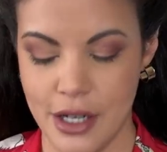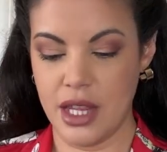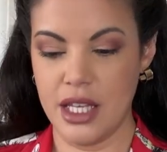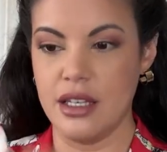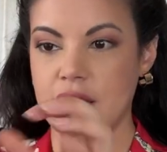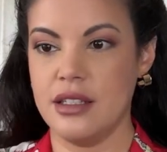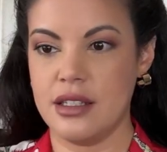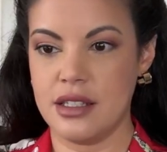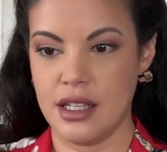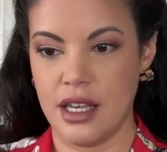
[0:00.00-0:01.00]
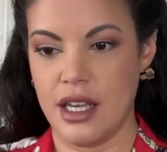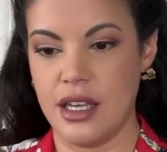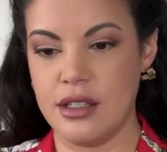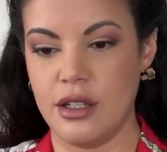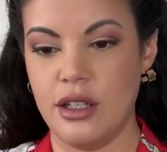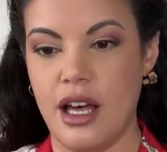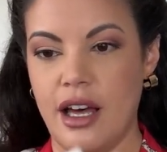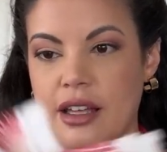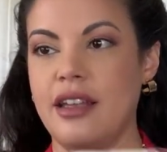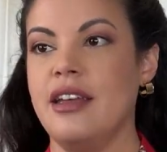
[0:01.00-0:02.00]
This is a
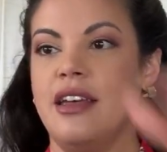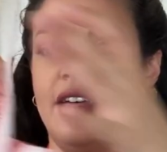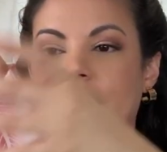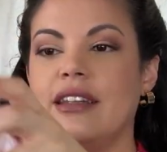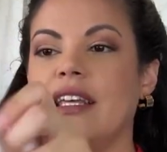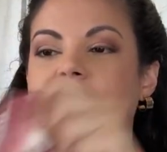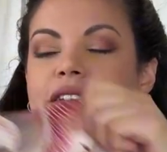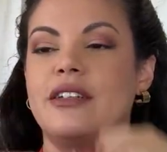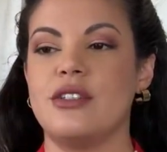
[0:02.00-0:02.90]
lot lighter.